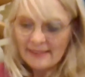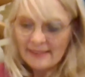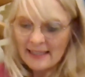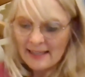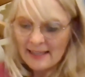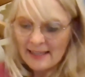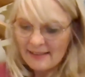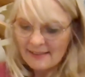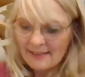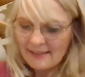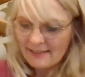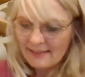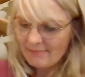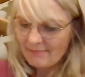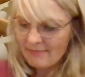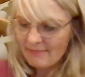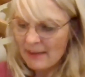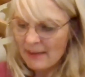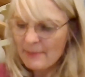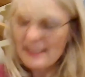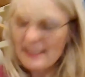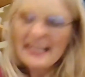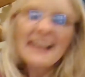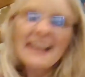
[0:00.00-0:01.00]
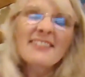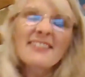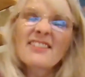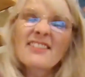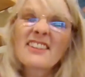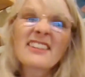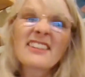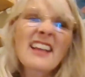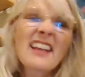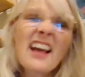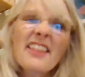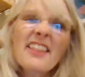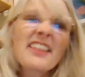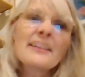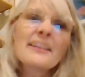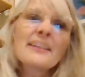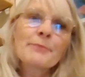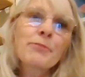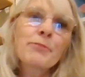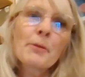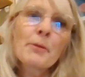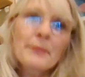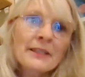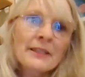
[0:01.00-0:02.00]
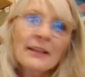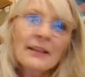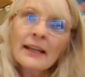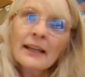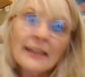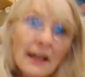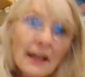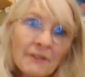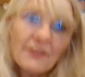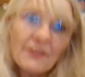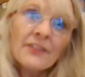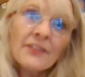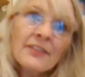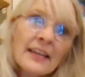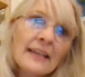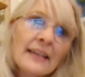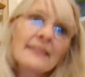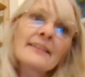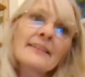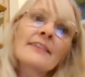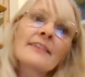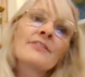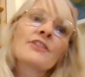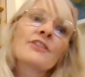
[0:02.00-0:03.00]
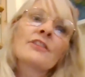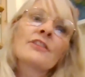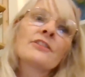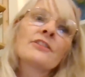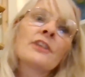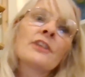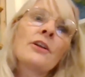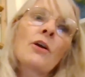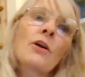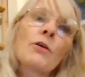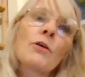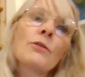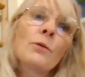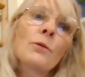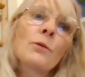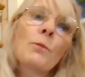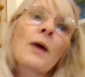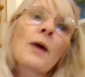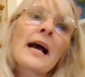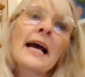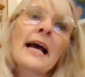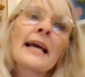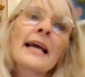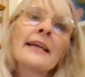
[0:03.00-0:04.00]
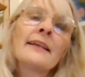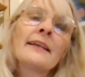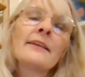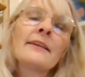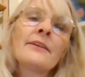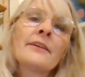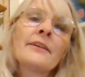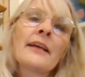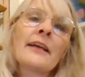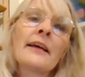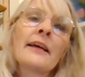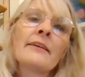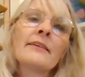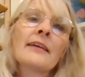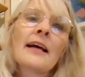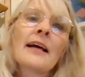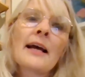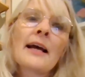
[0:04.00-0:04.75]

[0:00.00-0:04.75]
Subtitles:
that's just, I think it's probably another thing that's just along the way, you know.